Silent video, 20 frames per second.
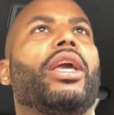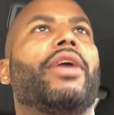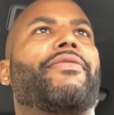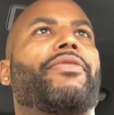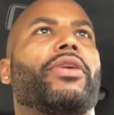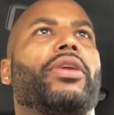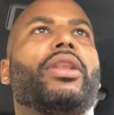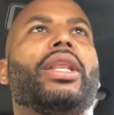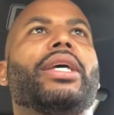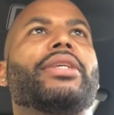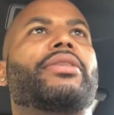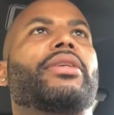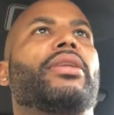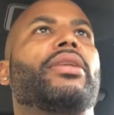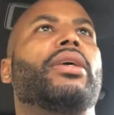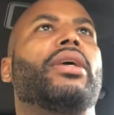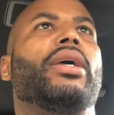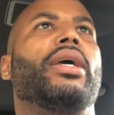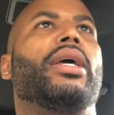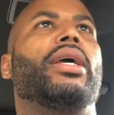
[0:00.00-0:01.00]
if, listen,
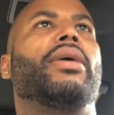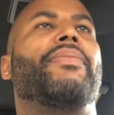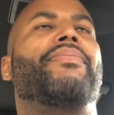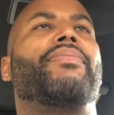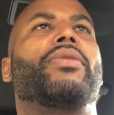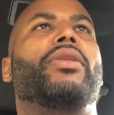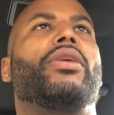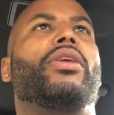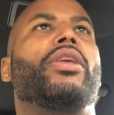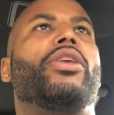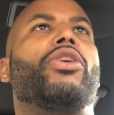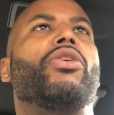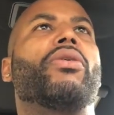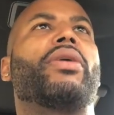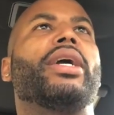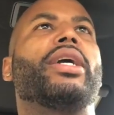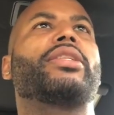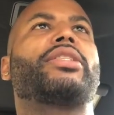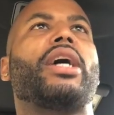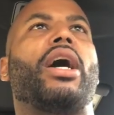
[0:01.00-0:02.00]
you
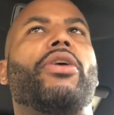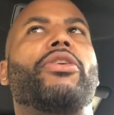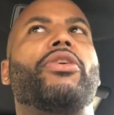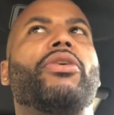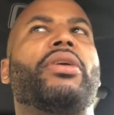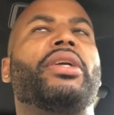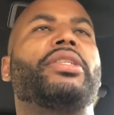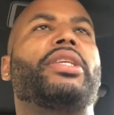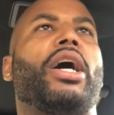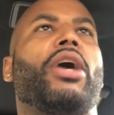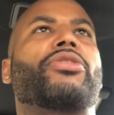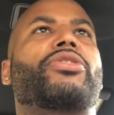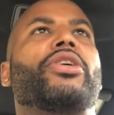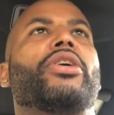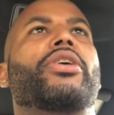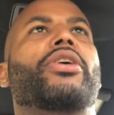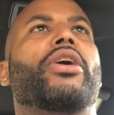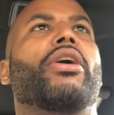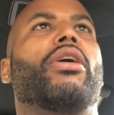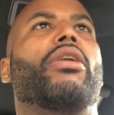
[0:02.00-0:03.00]
can talk
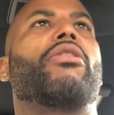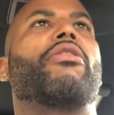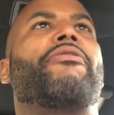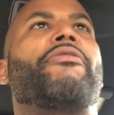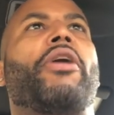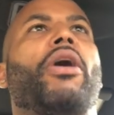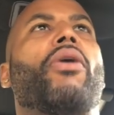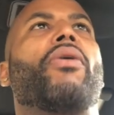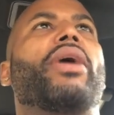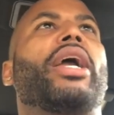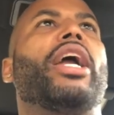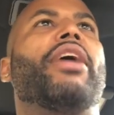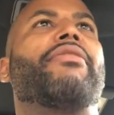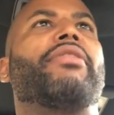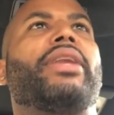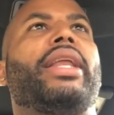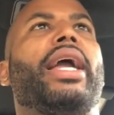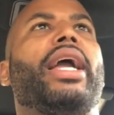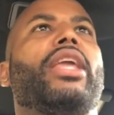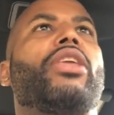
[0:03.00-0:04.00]
to a girl on the phone
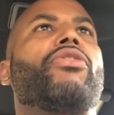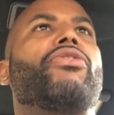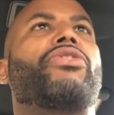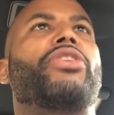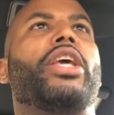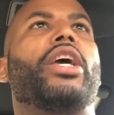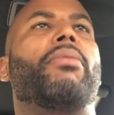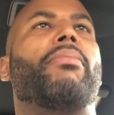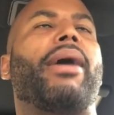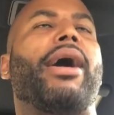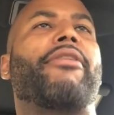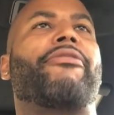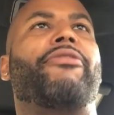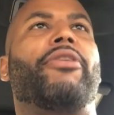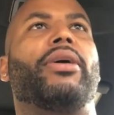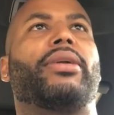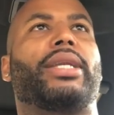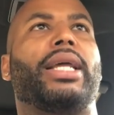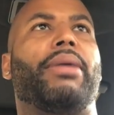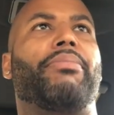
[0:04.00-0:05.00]
every day and you still might fuck